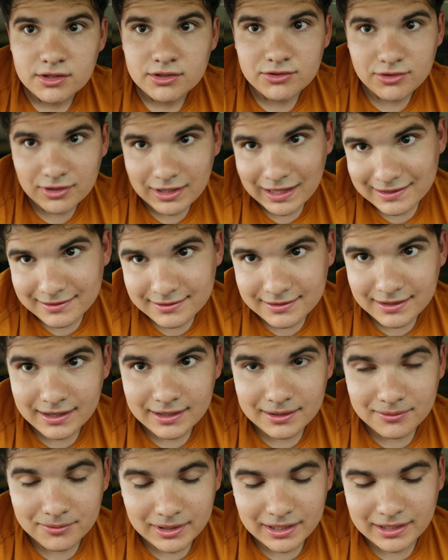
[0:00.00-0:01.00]
So last
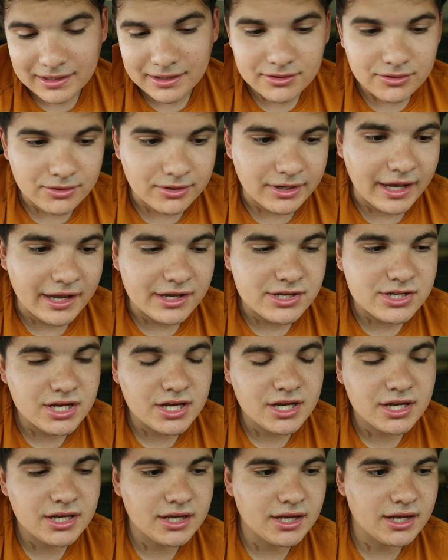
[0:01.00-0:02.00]
night when I did DoorDash,
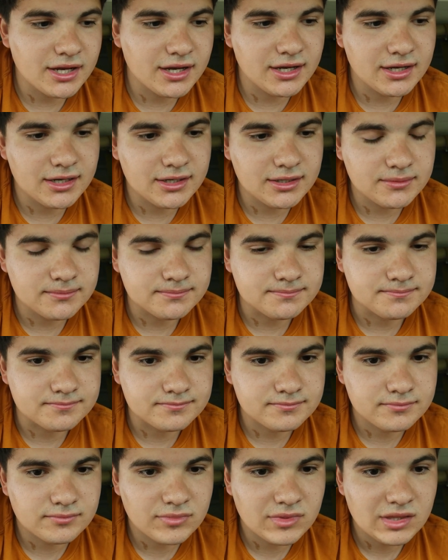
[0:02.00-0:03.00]
um,
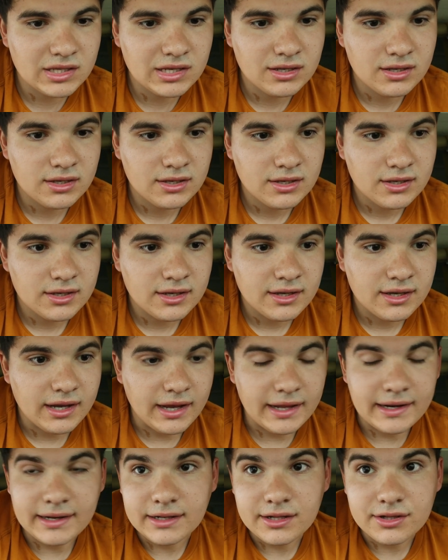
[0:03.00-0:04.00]

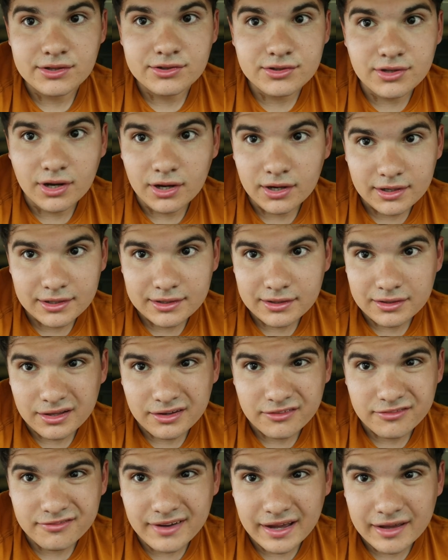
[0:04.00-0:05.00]
I didn't start until
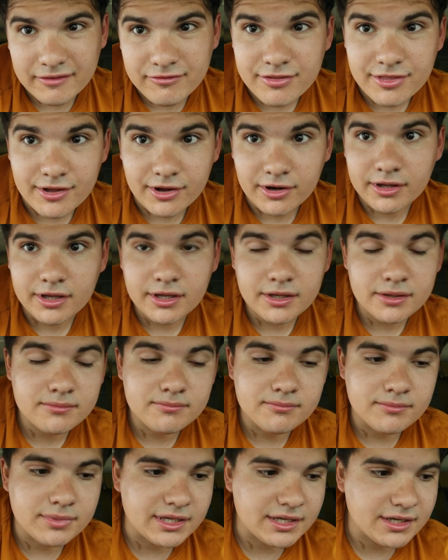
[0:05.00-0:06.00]
like 5.30
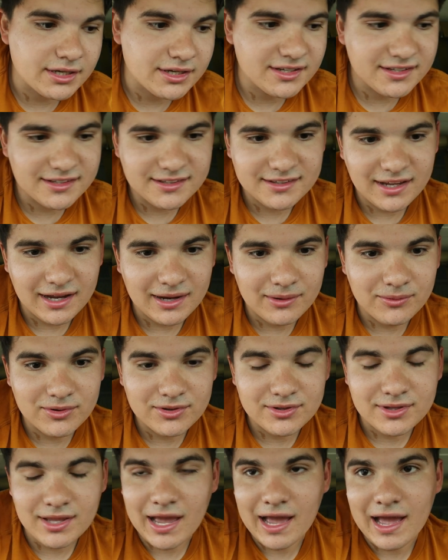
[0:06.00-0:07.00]
because I
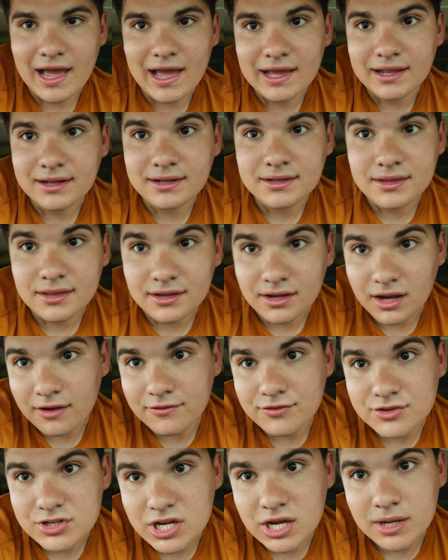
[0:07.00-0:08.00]
was at the
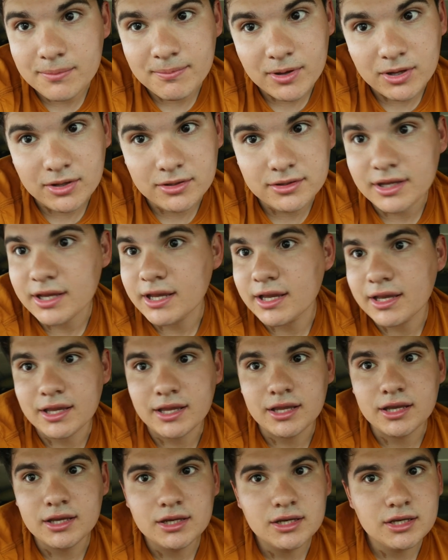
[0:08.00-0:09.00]
coffee shop all
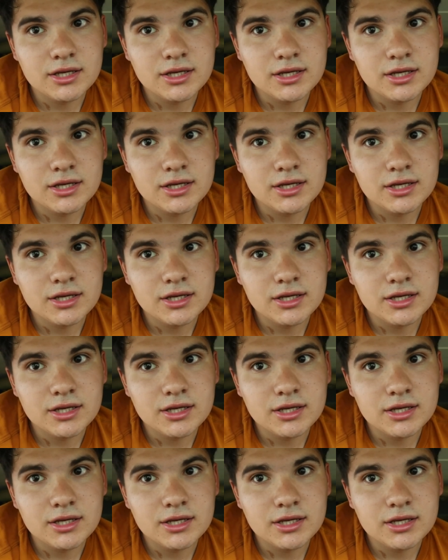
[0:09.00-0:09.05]
day